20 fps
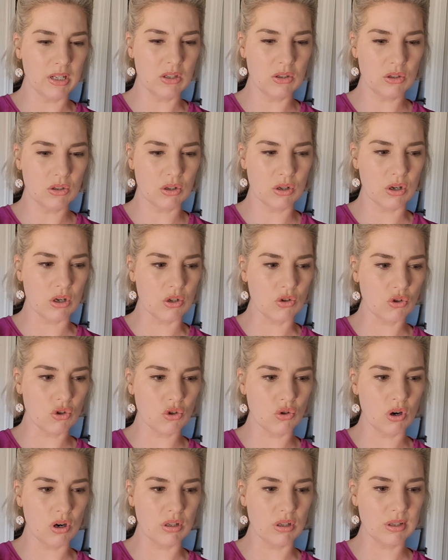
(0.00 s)
my skirt and
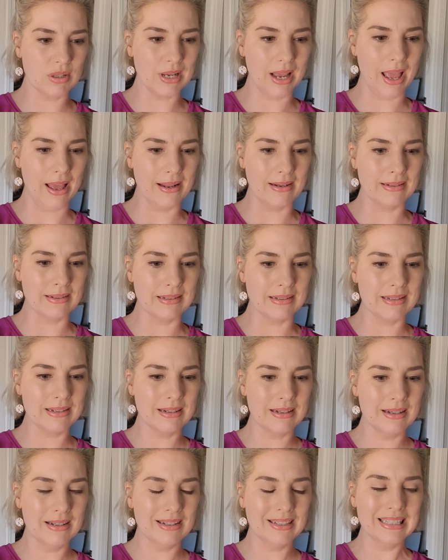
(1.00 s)
shorts and
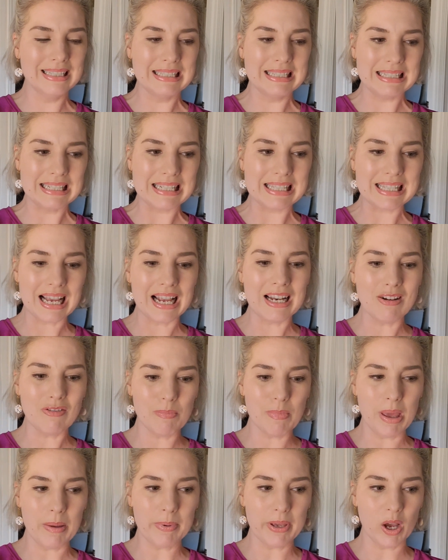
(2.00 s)
decide if
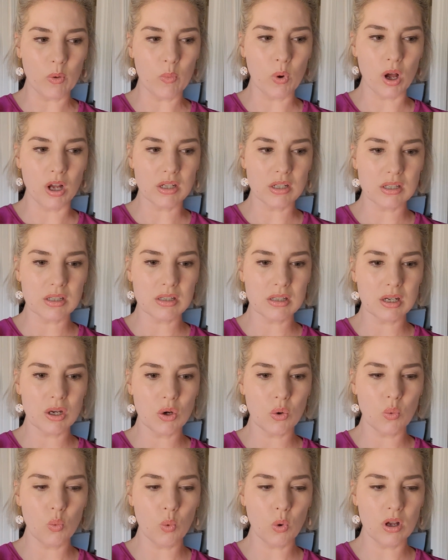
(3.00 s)
maybe I want
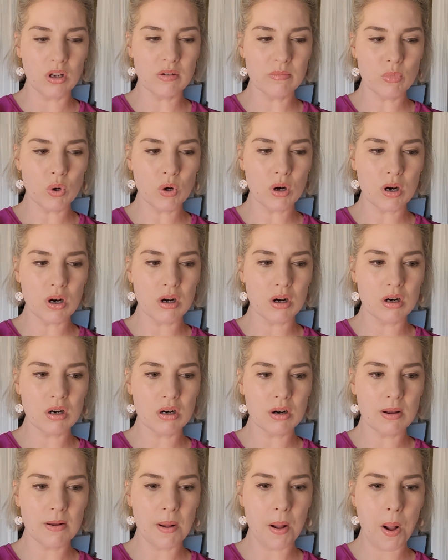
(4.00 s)
one
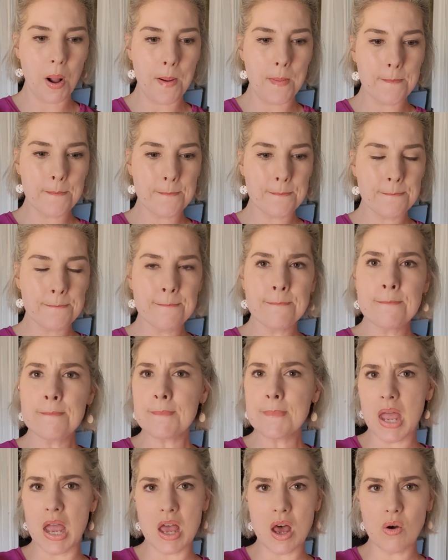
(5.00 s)
more.
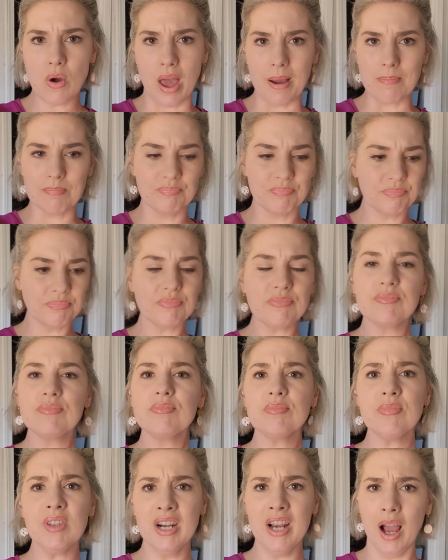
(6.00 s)
Okay,
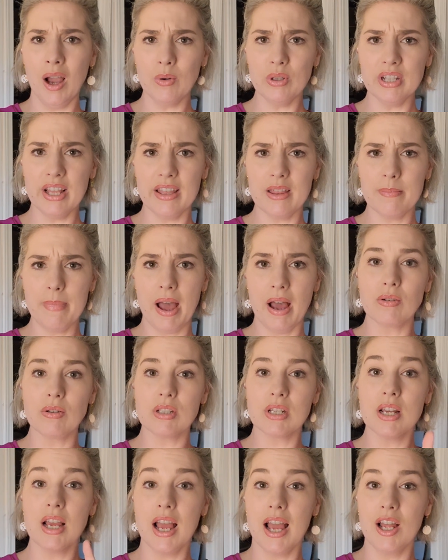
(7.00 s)
I will lay them
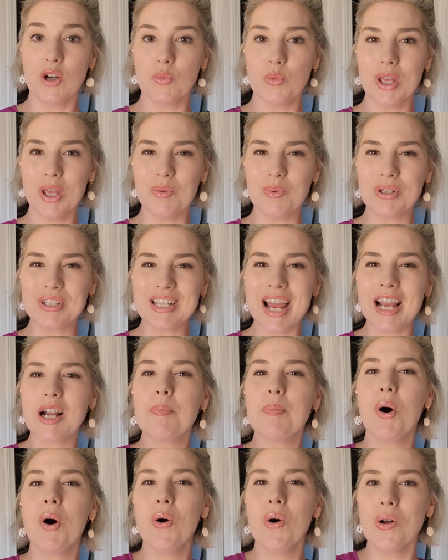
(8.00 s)
out and we will take
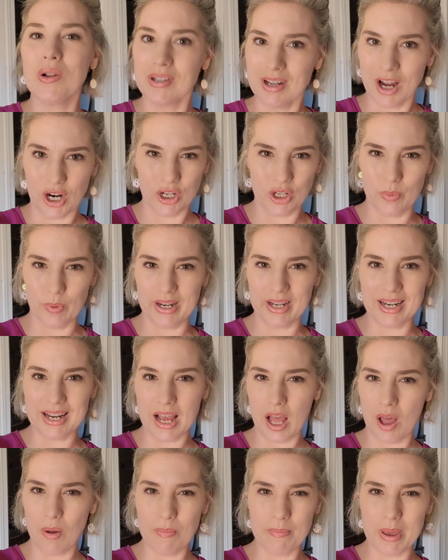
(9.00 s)
a poll. Are you ready to
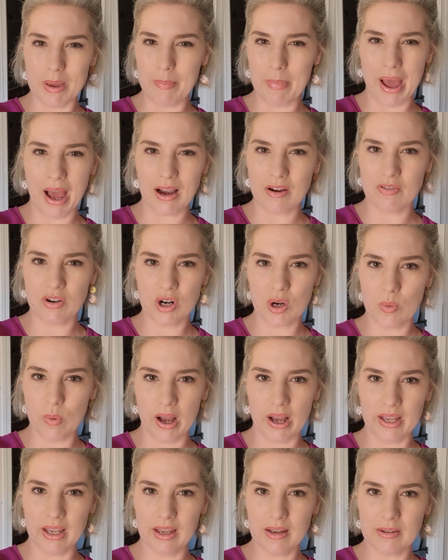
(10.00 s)
help me pack for
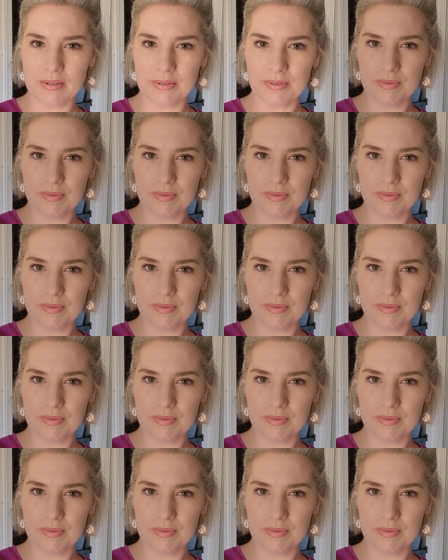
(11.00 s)
Hawaii?